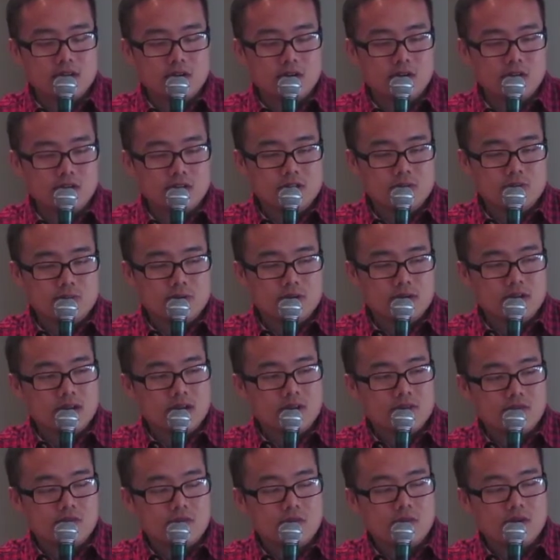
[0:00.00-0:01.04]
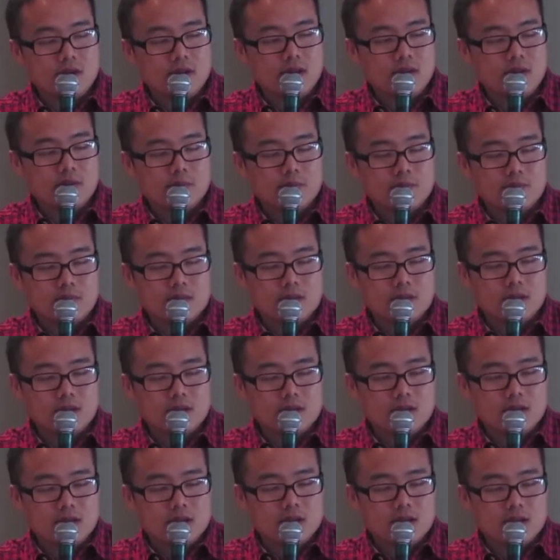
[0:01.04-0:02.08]
Holy Spirit, have your way.
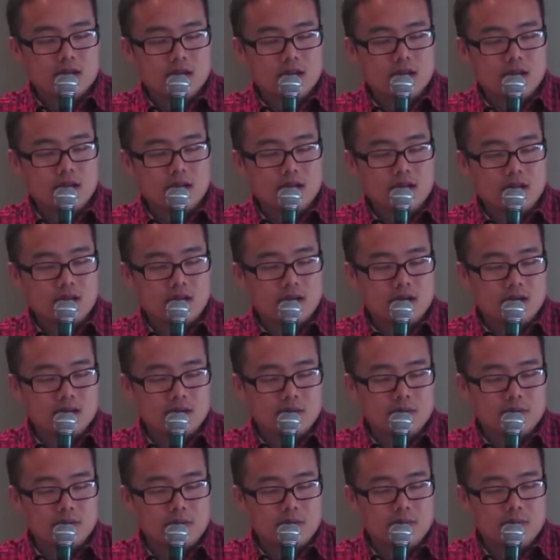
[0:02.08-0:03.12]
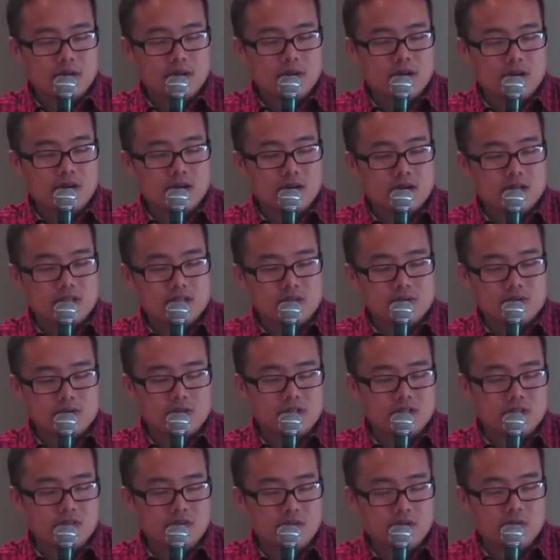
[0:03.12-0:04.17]
And uh, prepare our hearts to
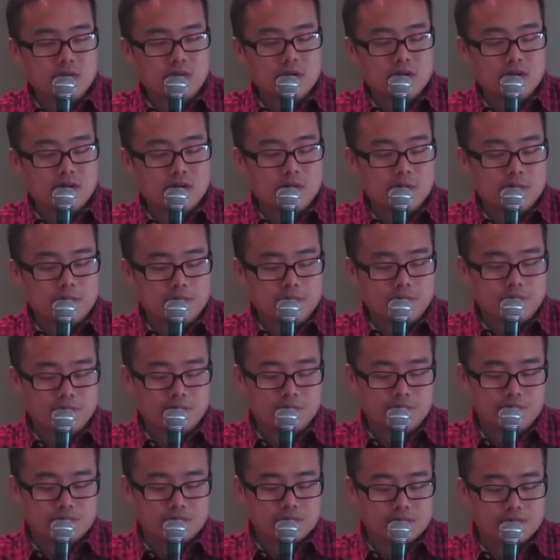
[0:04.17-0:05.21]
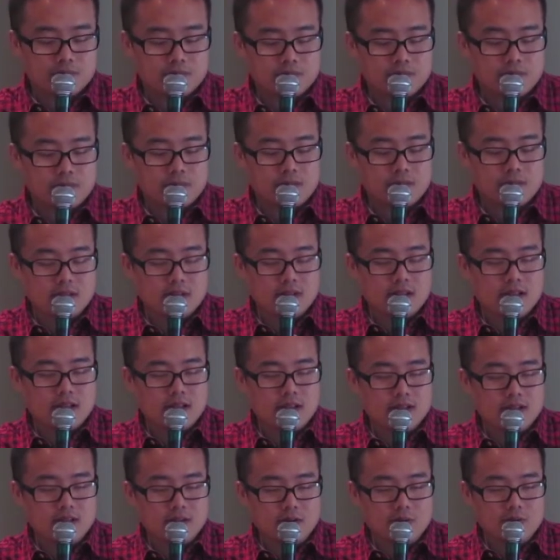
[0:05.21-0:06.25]
receive your word.
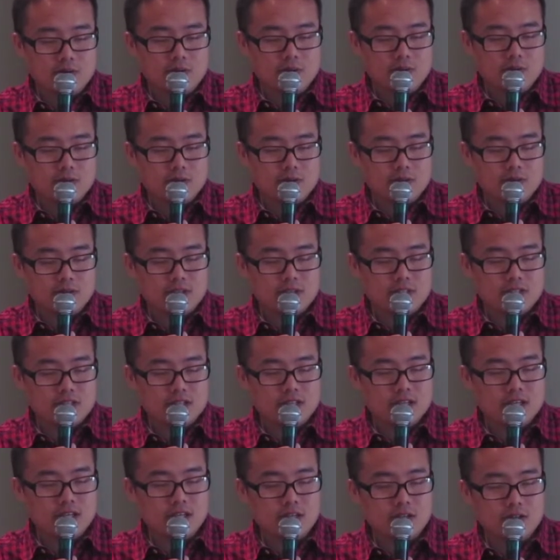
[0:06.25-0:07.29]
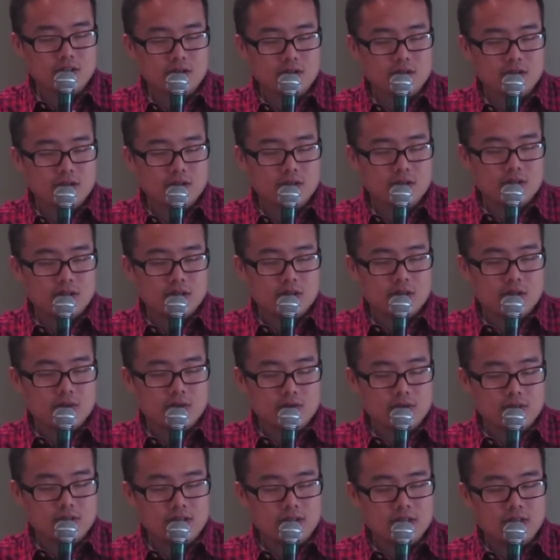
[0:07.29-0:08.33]
And Lord, we, we, we just thank you.
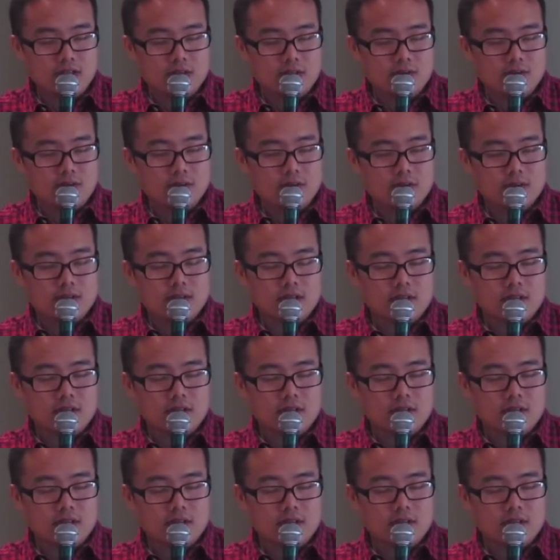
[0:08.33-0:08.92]
We thank you, Lord.